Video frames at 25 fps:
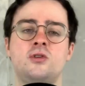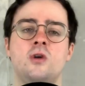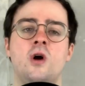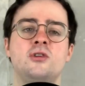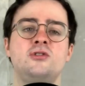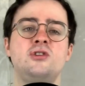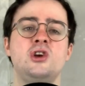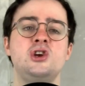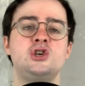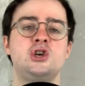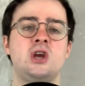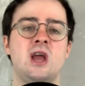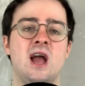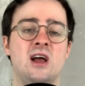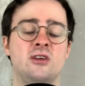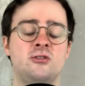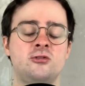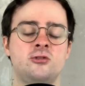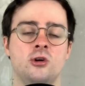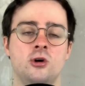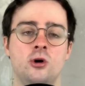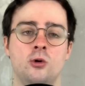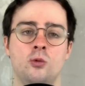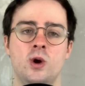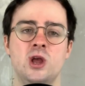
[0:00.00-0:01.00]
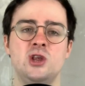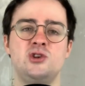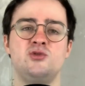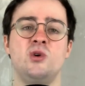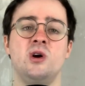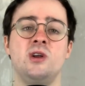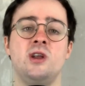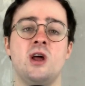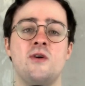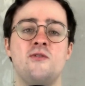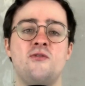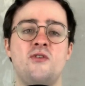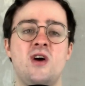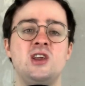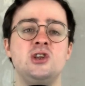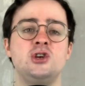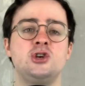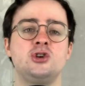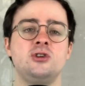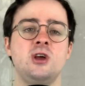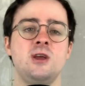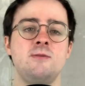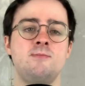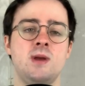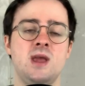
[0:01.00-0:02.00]
Scottish castle, which would
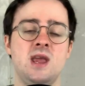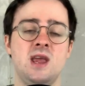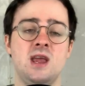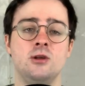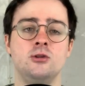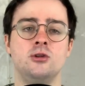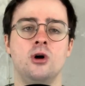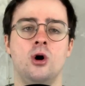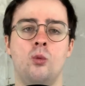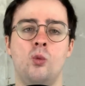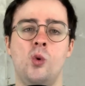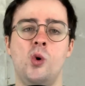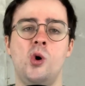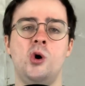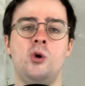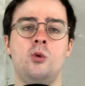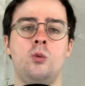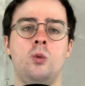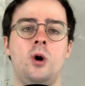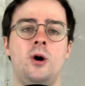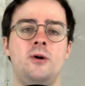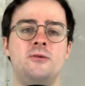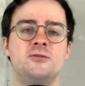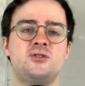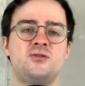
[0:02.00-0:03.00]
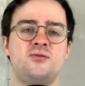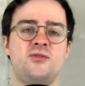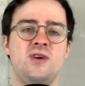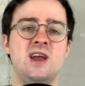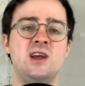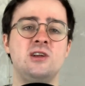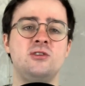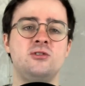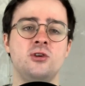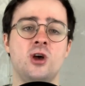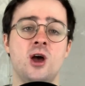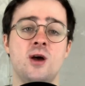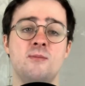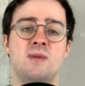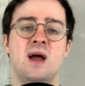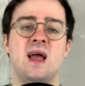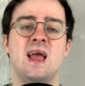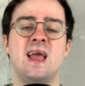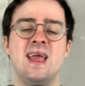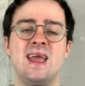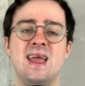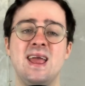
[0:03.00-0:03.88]
eventually be the Warwolf's victim,